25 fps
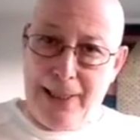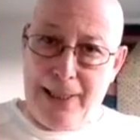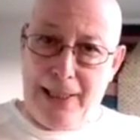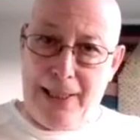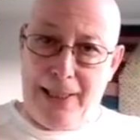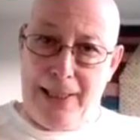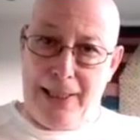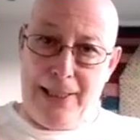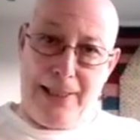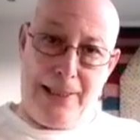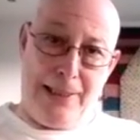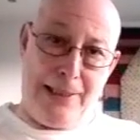
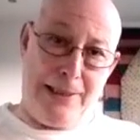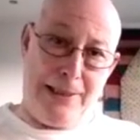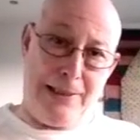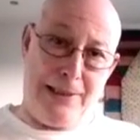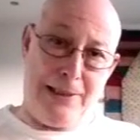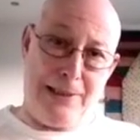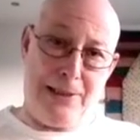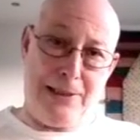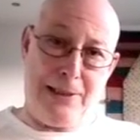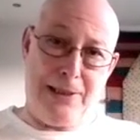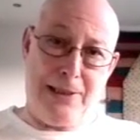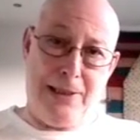
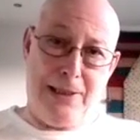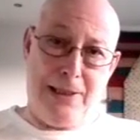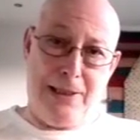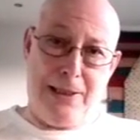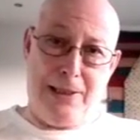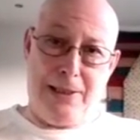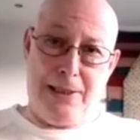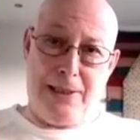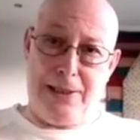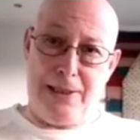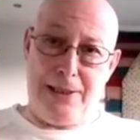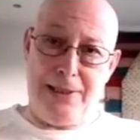and
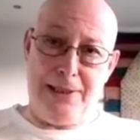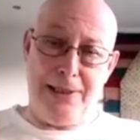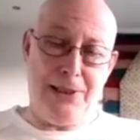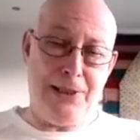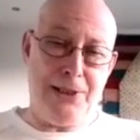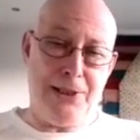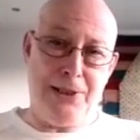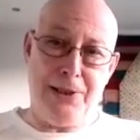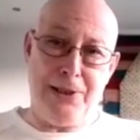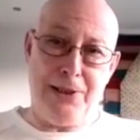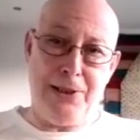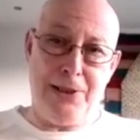
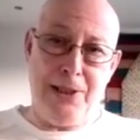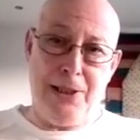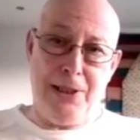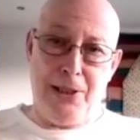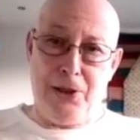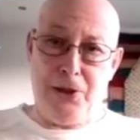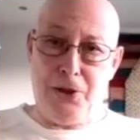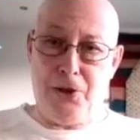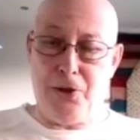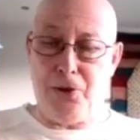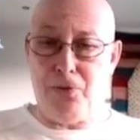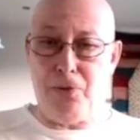listen
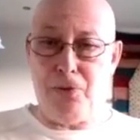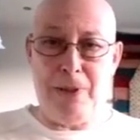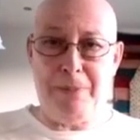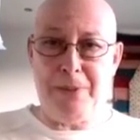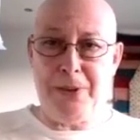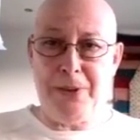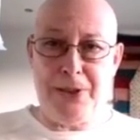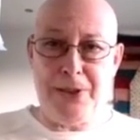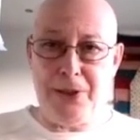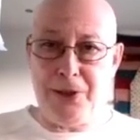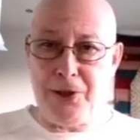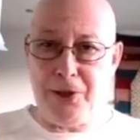to
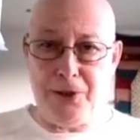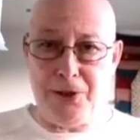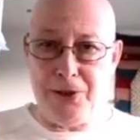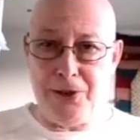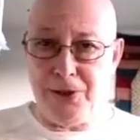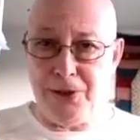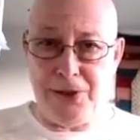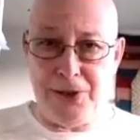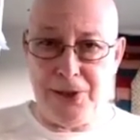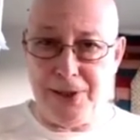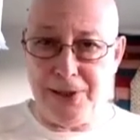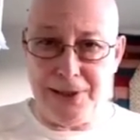
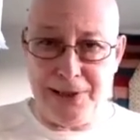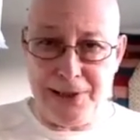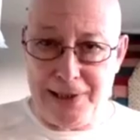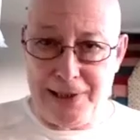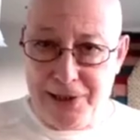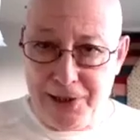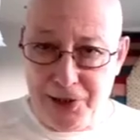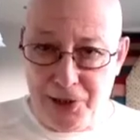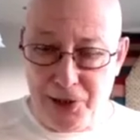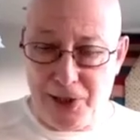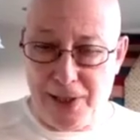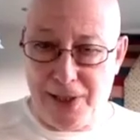repetitions and
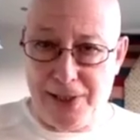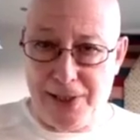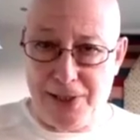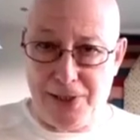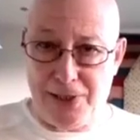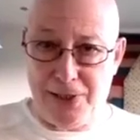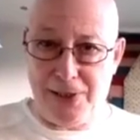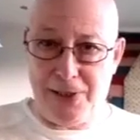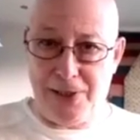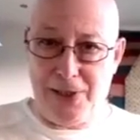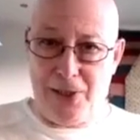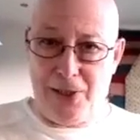
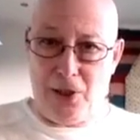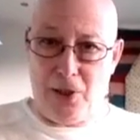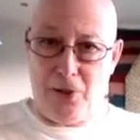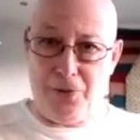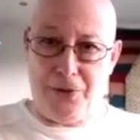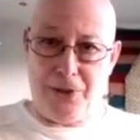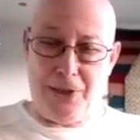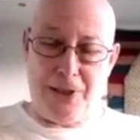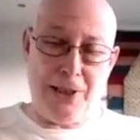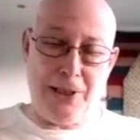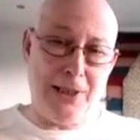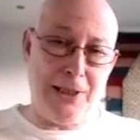cliches of
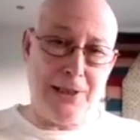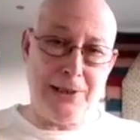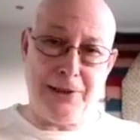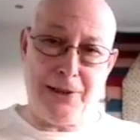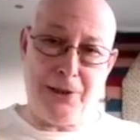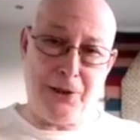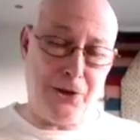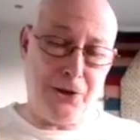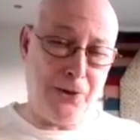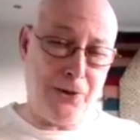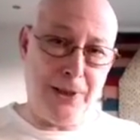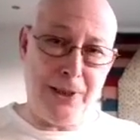the kind
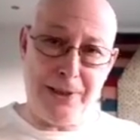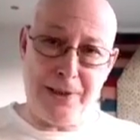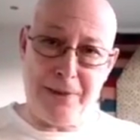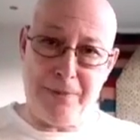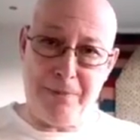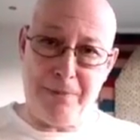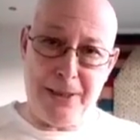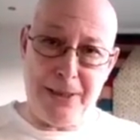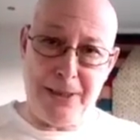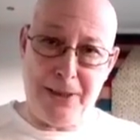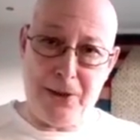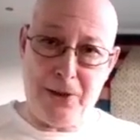that you get at
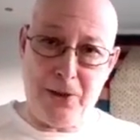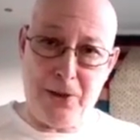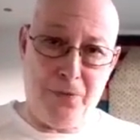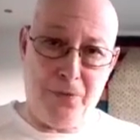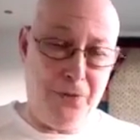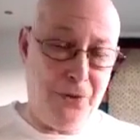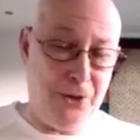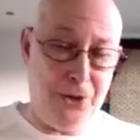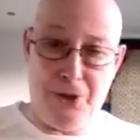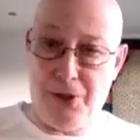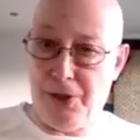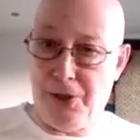many
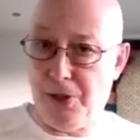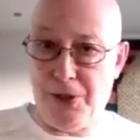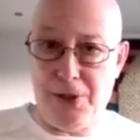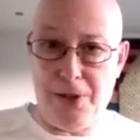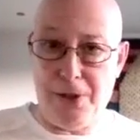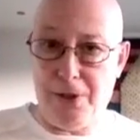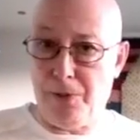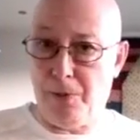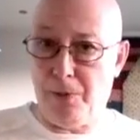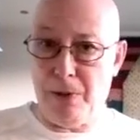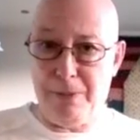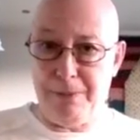conferences?
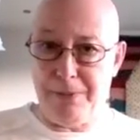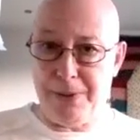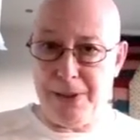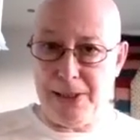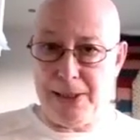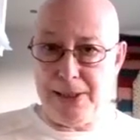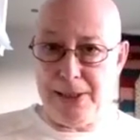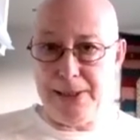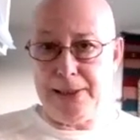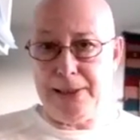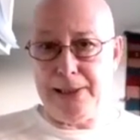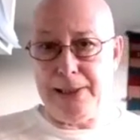No, it won't be
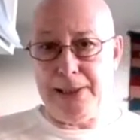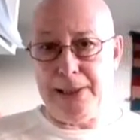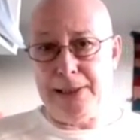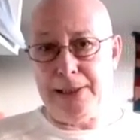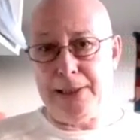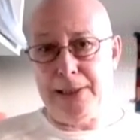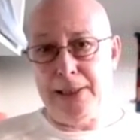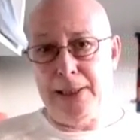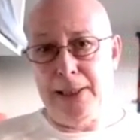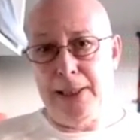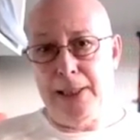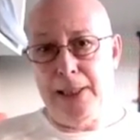like that.
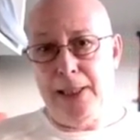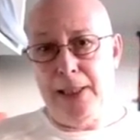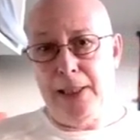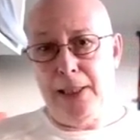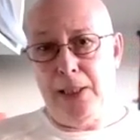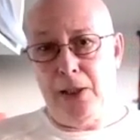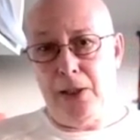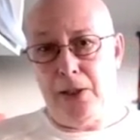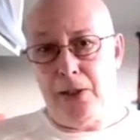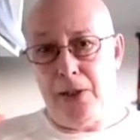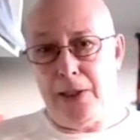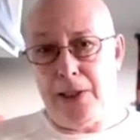
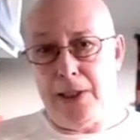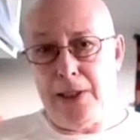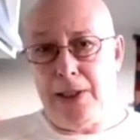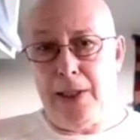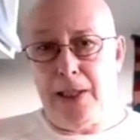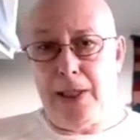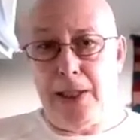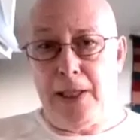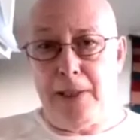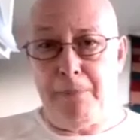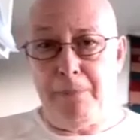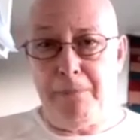
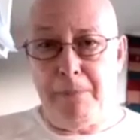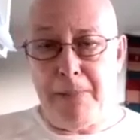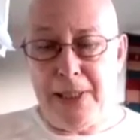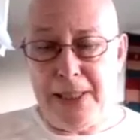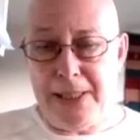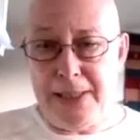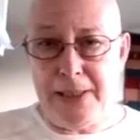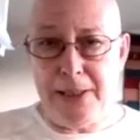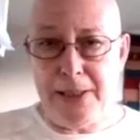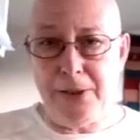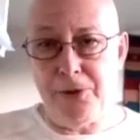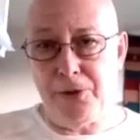
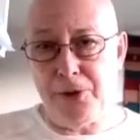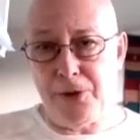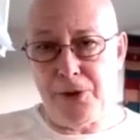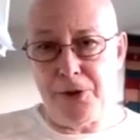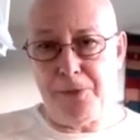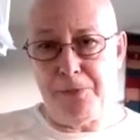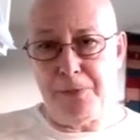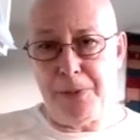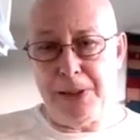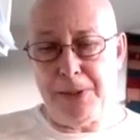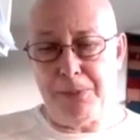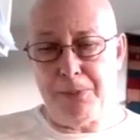Many hundreds
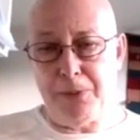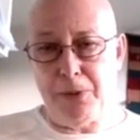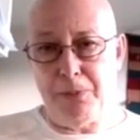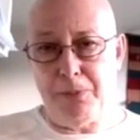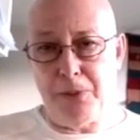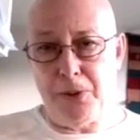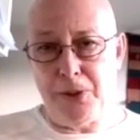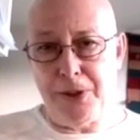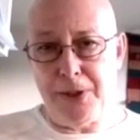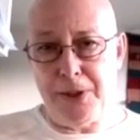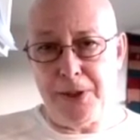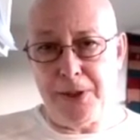of people
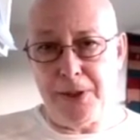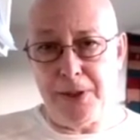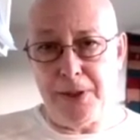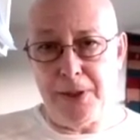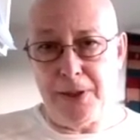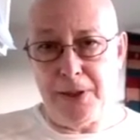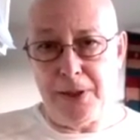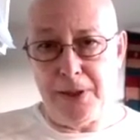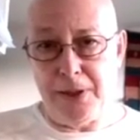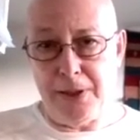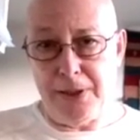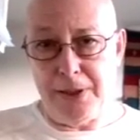put in
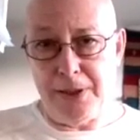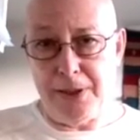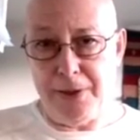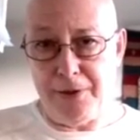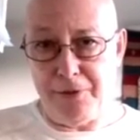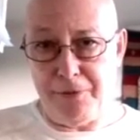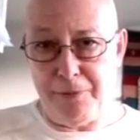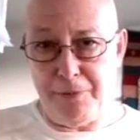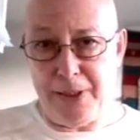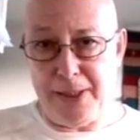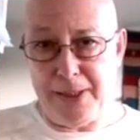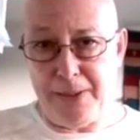to
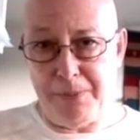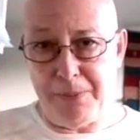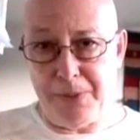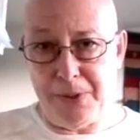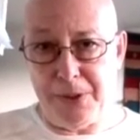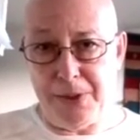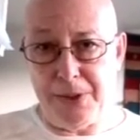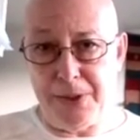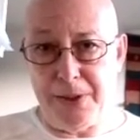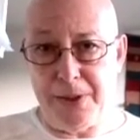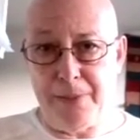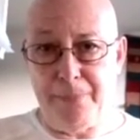give
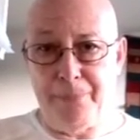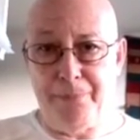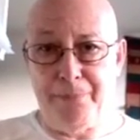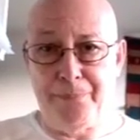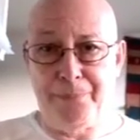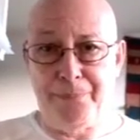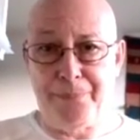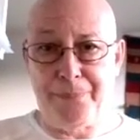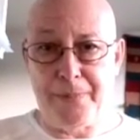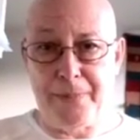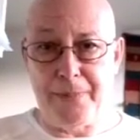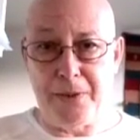papers.
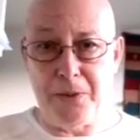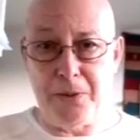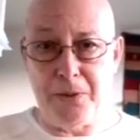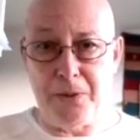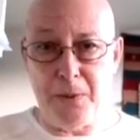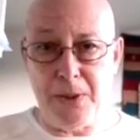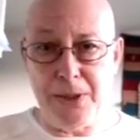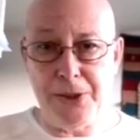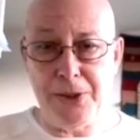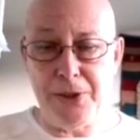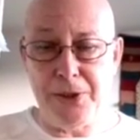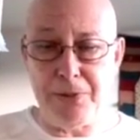The
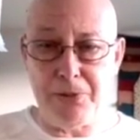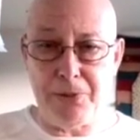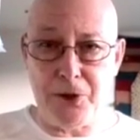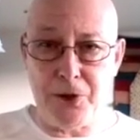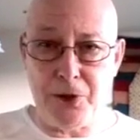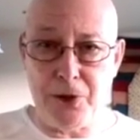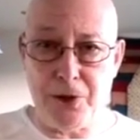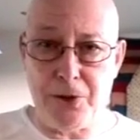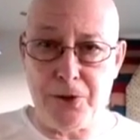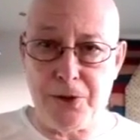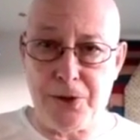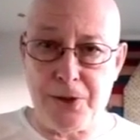ones that were
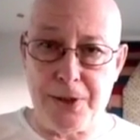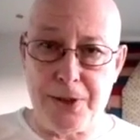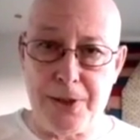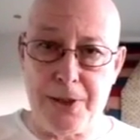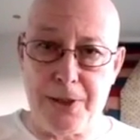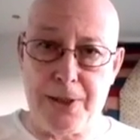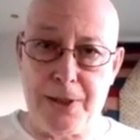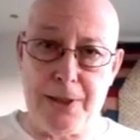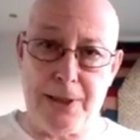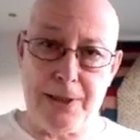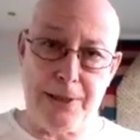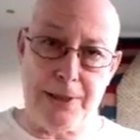chosen
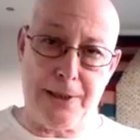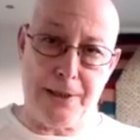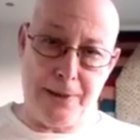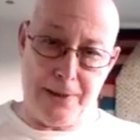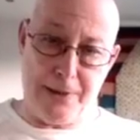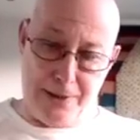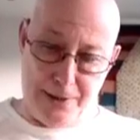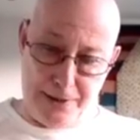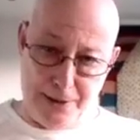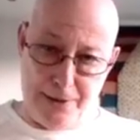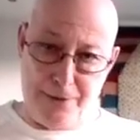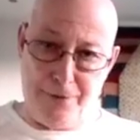are
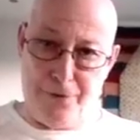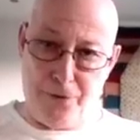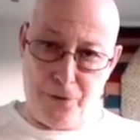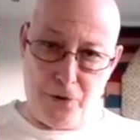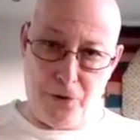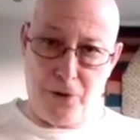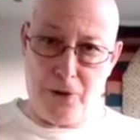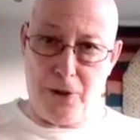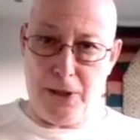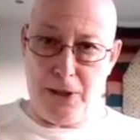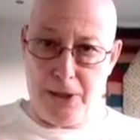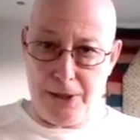
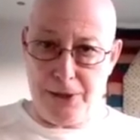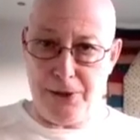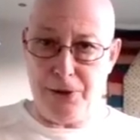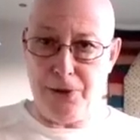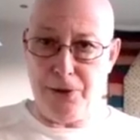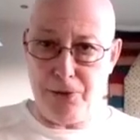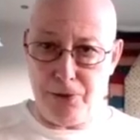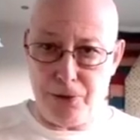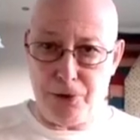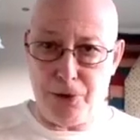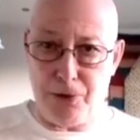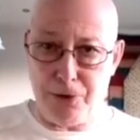therefore
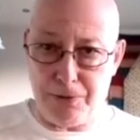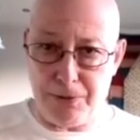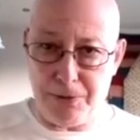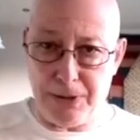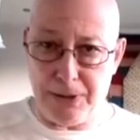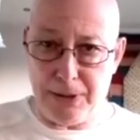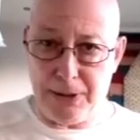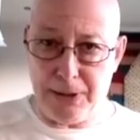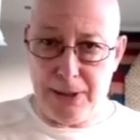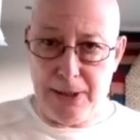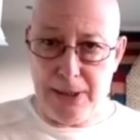unusual.